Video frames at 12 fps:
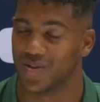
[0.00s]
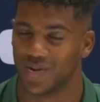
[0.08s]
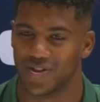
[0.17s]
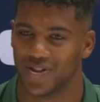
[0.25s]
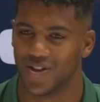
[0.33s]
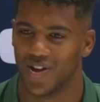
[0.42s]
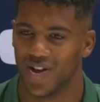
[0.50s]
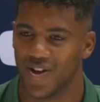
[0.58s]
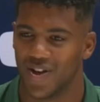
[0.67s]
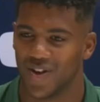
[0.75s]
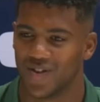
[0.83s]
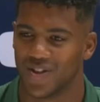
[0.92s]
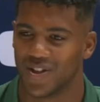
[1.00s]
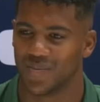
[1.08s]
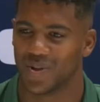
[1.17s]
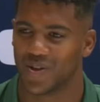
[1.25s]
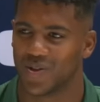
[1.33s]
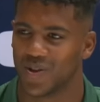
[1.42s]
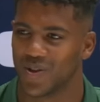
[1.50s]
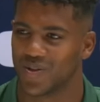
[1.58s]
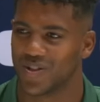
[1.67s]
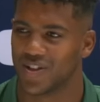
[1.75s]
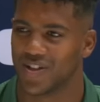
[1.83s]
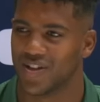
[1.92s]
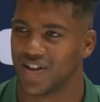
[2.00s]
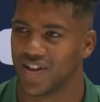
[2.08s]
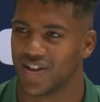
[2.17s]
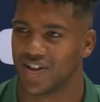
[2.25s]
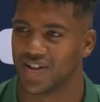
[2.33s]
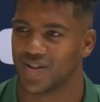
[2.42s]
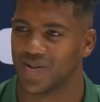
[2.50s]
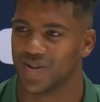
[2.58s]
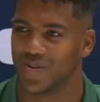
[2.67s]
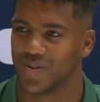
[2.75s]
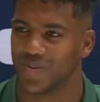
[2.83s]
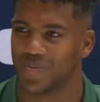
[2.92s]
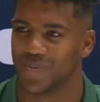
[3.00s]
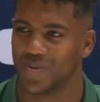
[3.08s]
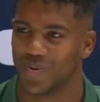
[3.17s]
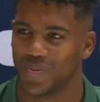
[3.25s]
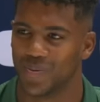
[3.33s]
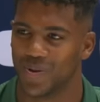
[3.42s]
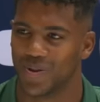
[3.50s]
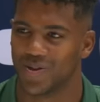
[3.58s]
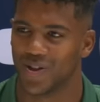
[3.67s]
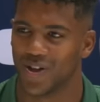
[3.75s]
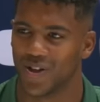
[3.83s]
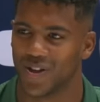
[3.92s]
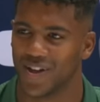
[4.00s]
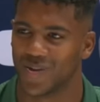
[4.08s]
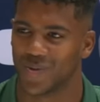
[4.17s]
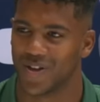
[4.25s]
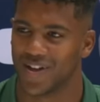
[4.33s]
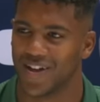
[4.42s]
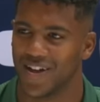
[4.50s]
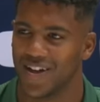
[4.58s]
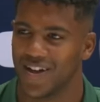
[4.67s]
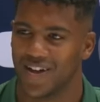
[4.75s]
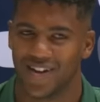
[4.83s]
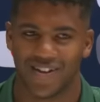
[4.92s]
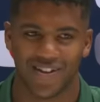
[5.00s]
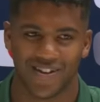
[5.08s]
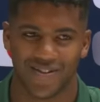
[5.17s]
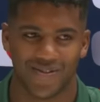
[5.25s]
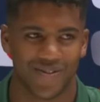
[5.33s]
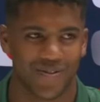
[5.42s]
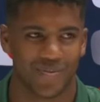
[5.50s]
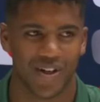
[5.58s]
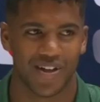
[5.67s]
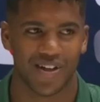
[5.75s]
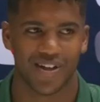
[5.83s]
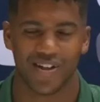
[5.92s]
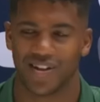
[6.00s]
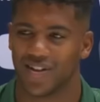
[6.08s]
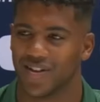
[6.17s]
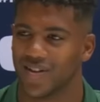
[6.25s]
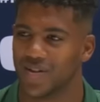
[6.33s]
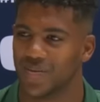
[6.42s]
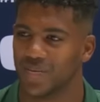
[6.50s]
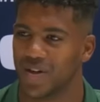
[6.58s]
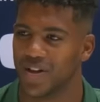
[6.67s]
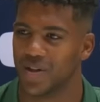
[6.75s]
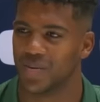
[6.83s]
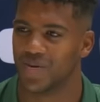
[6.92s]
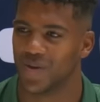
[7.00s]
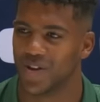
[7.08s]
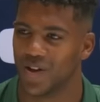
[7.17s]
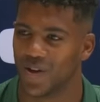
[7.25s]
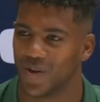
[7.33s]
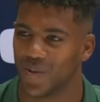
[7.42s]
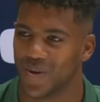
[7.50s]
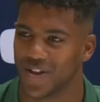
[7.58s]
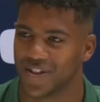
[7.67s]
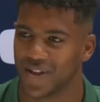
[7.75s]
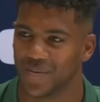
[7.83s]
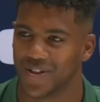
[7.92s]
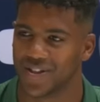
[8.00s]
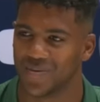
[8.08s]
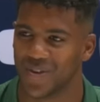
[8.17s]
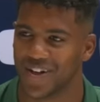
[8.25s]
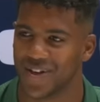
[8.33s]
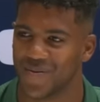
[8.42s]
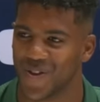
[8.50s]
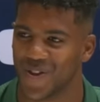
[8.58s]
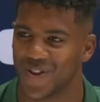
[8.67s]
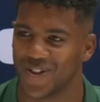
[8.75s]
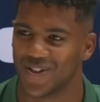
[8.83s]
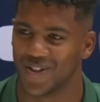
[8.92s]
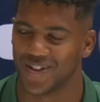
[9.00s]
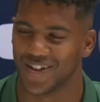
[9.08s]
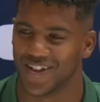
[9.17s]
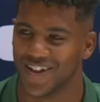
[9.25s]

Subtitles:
I was obviously a big shock because I didn't think we will put a trigger on that one. And then Monday before the All Blacks game, I see my name at 13 on